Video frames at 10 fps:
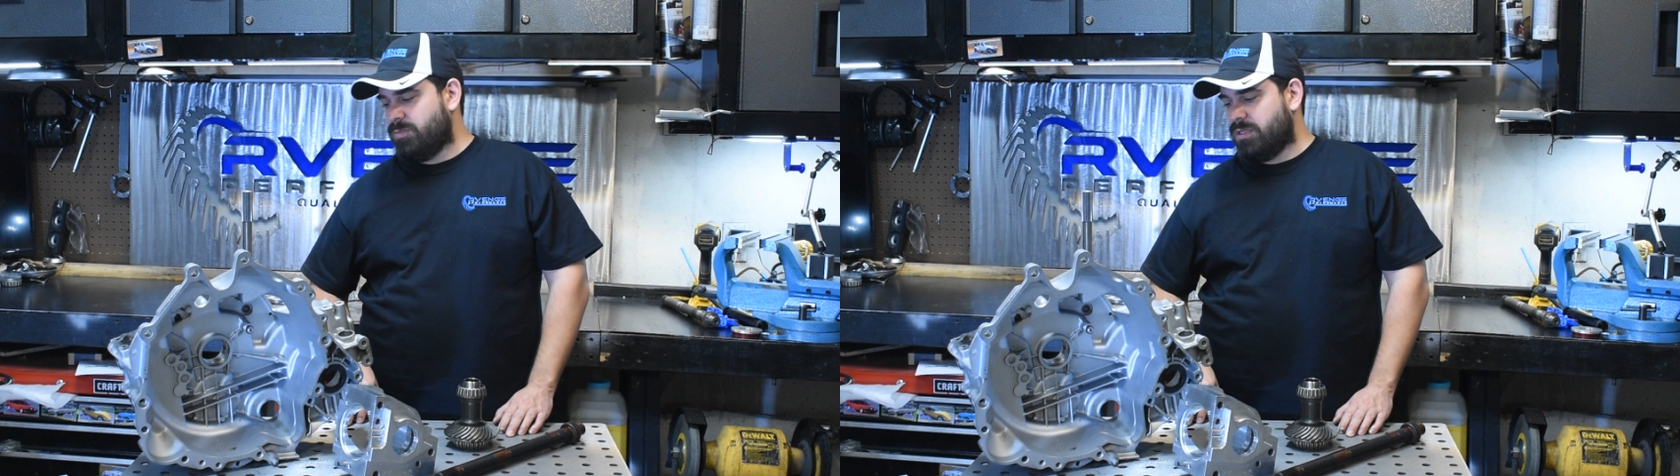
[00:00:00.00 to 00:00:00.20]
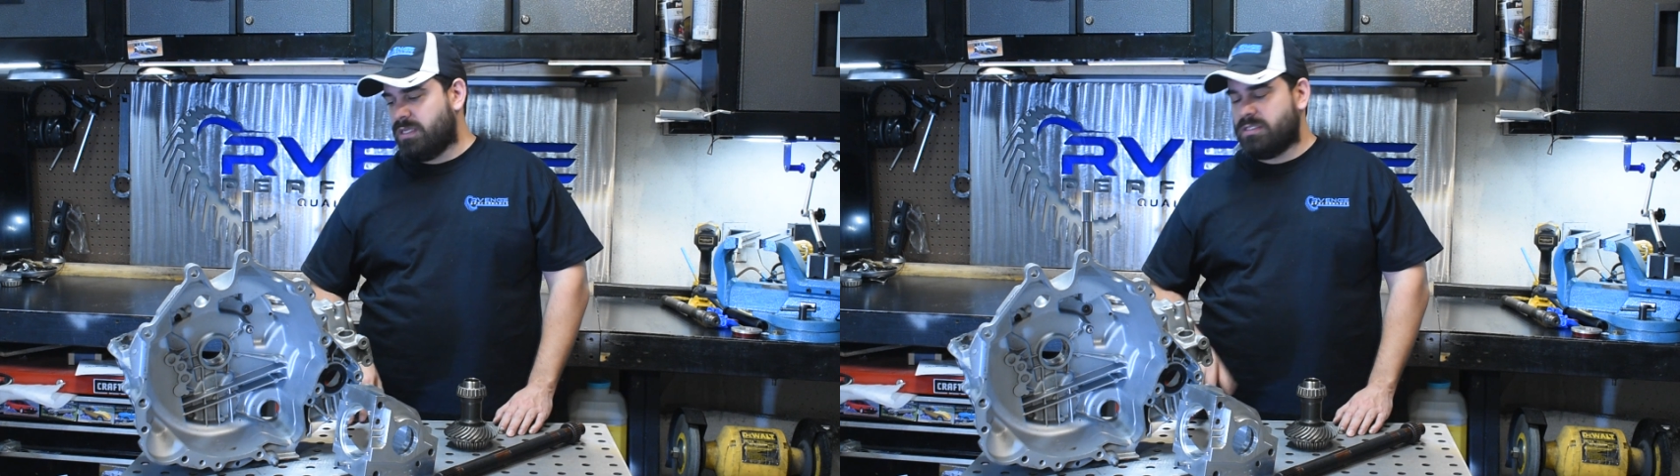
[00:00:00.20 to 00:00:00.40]

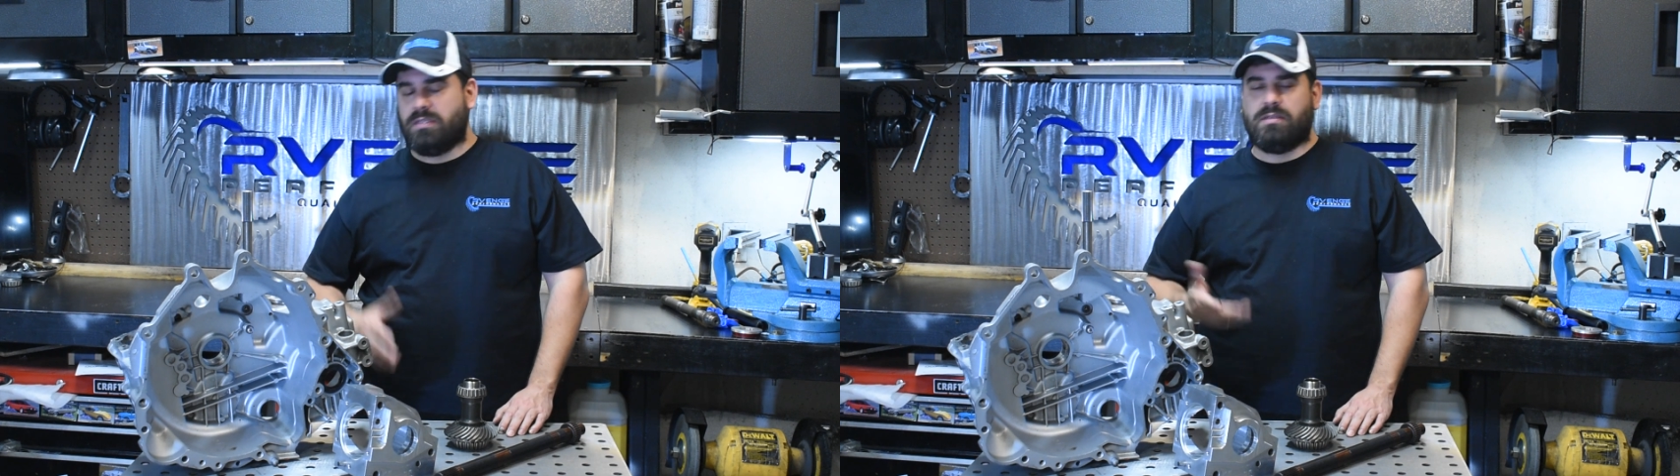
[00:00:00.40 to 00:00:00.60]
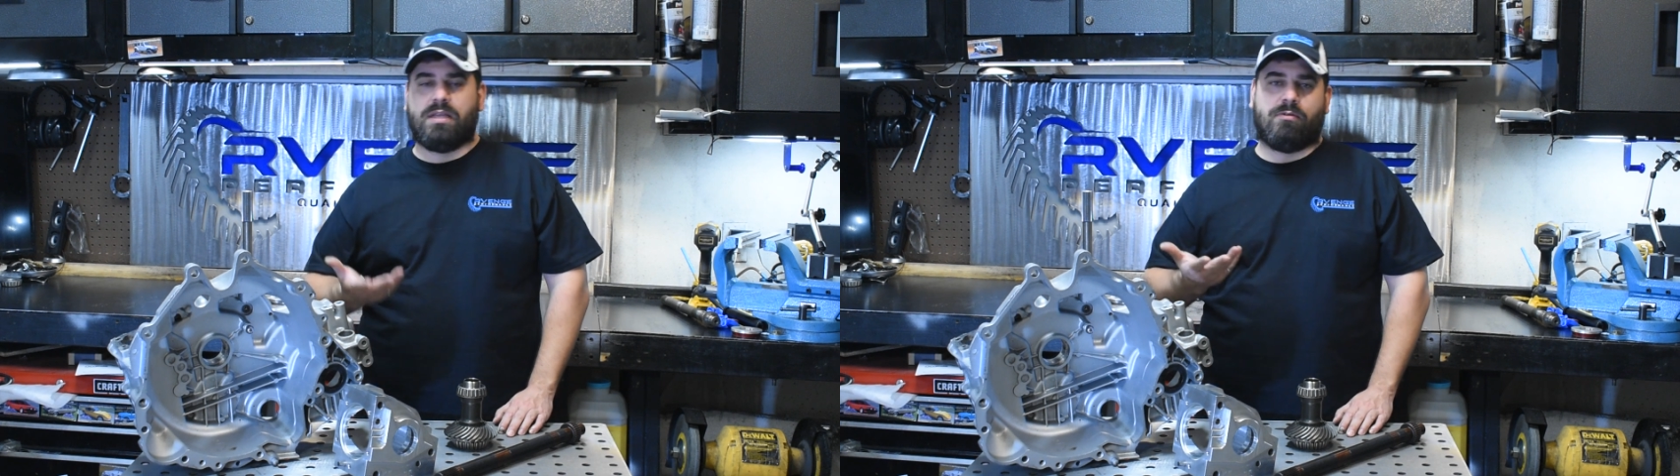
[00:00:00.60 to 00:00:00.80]
but that's
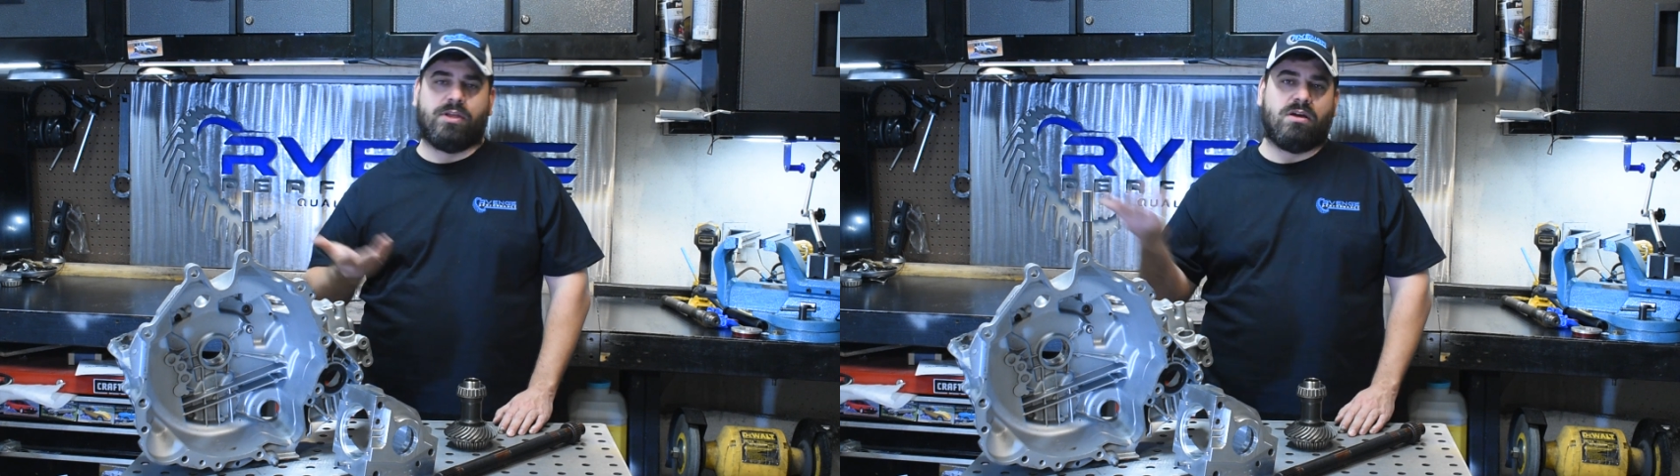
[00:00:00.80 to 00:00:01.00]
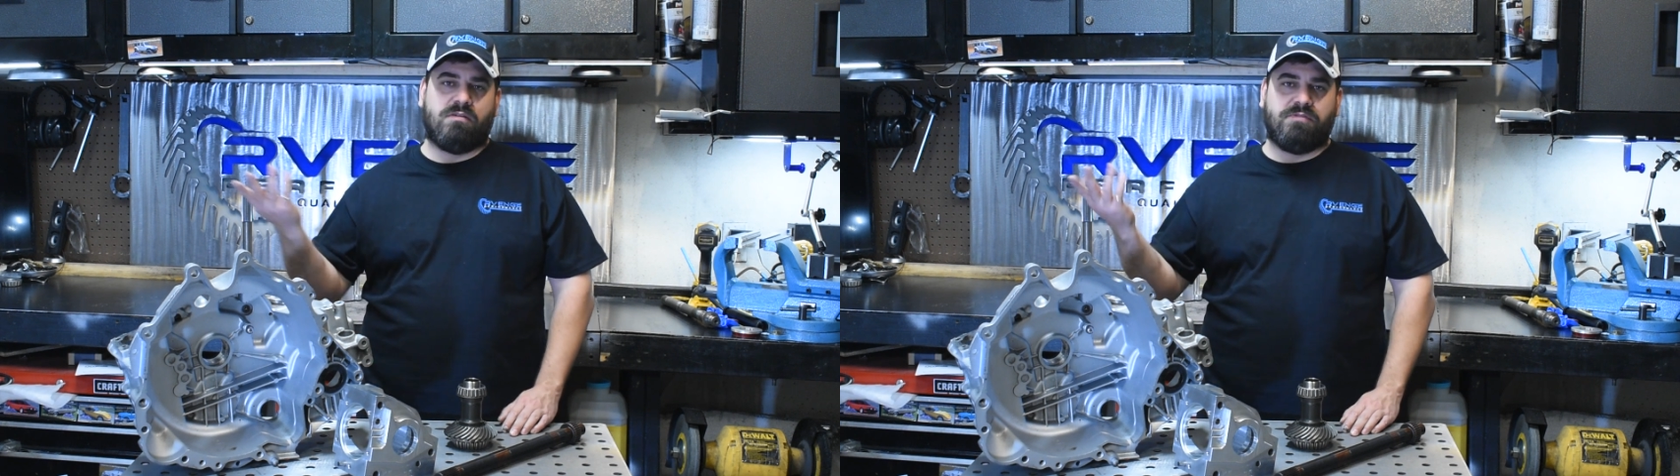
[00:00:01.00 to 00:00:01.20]
not
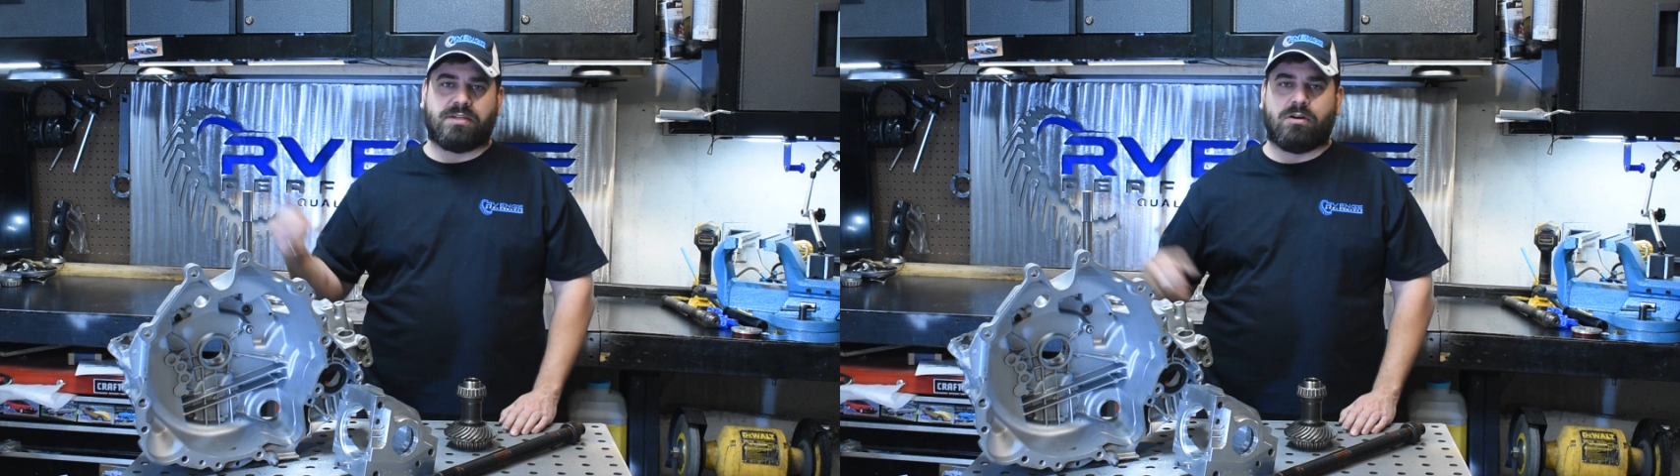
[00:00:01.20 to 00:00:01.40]
really going to affect